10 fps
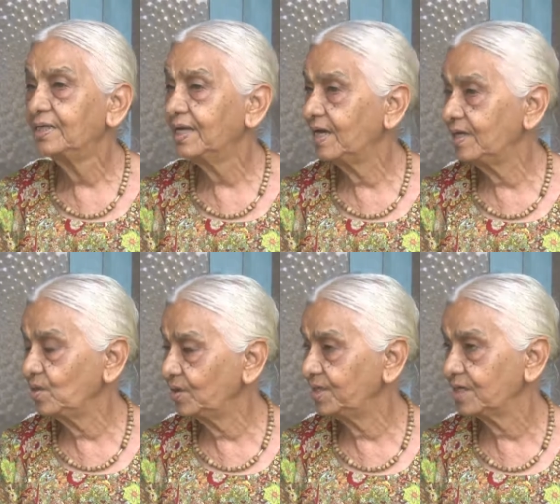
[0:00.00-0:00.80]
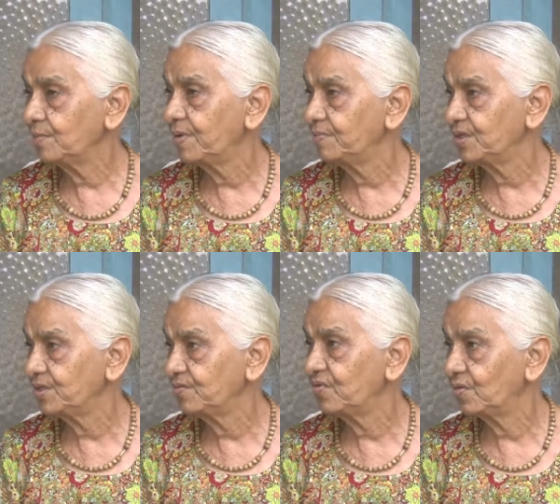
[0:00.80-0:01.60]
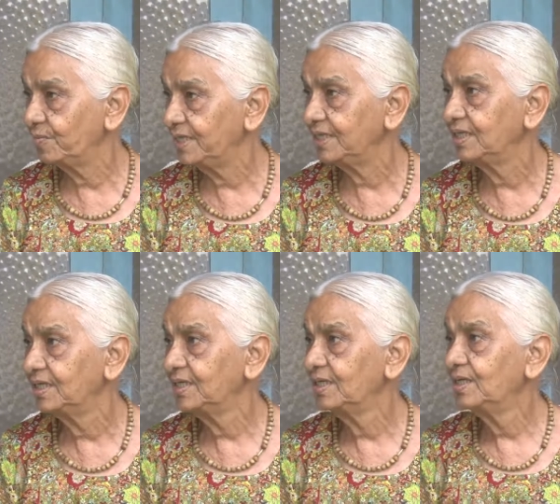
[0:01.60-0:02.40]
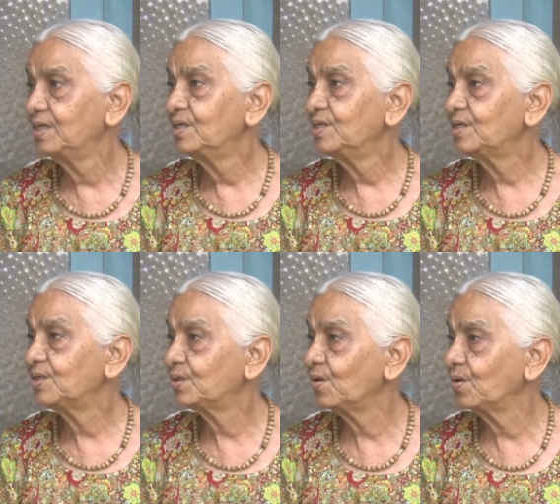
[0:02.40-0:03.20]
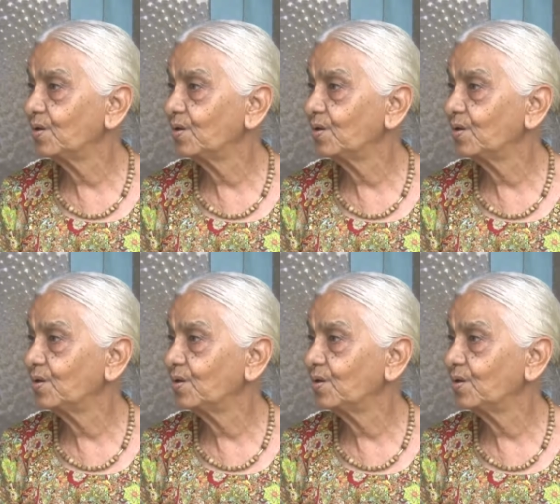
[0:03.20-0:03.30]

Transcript: They had not taken permission for me. So